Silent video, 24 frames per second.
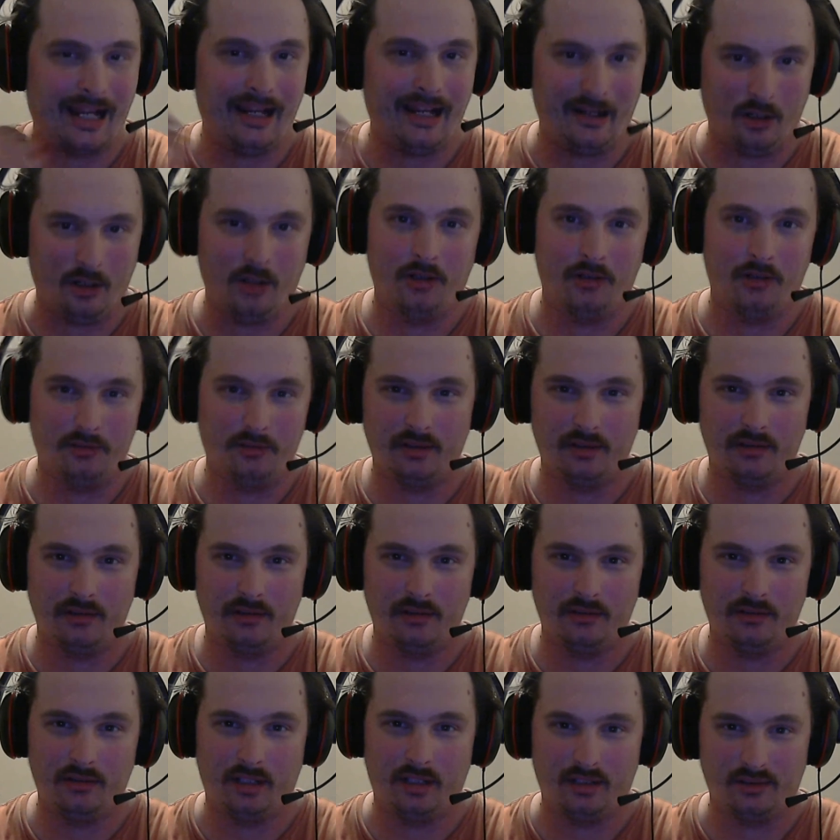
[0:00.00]
I earned
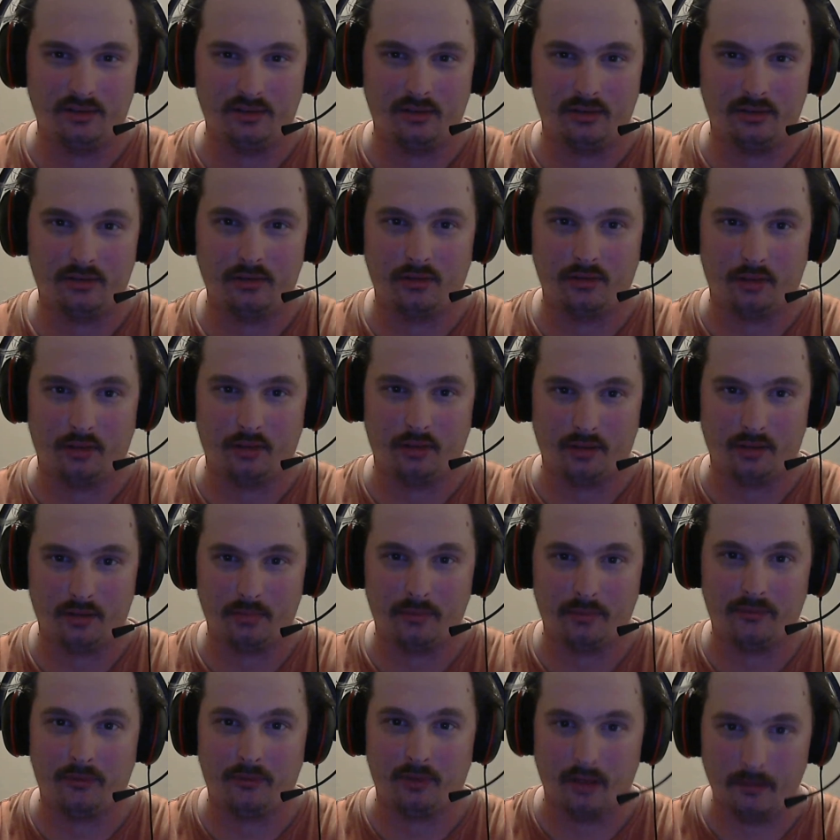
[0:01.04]
Dustin's trust
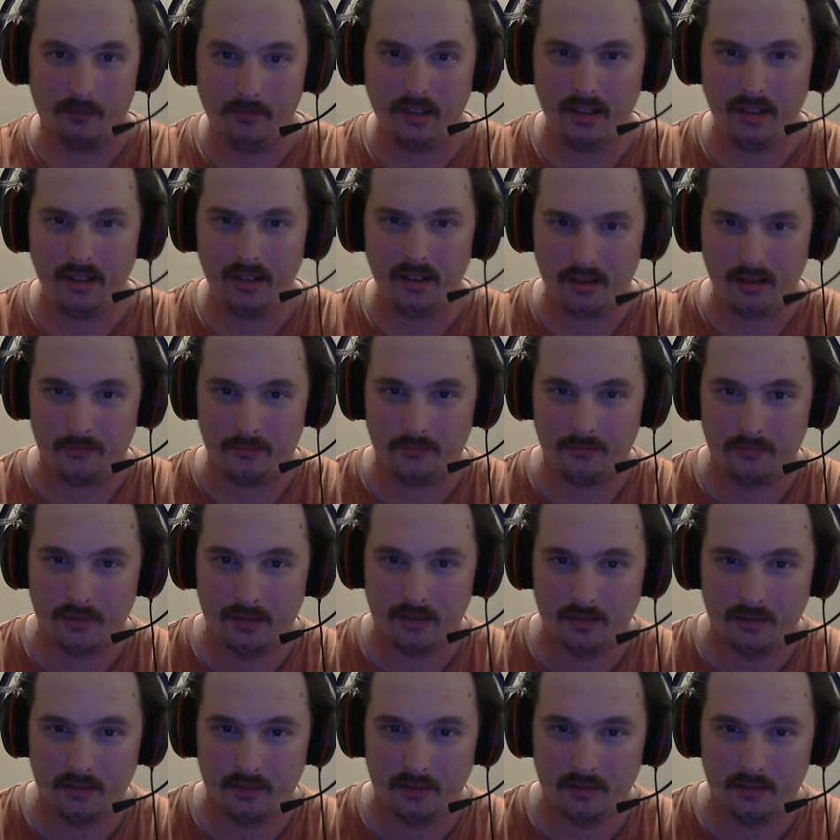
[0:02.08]
before I met him.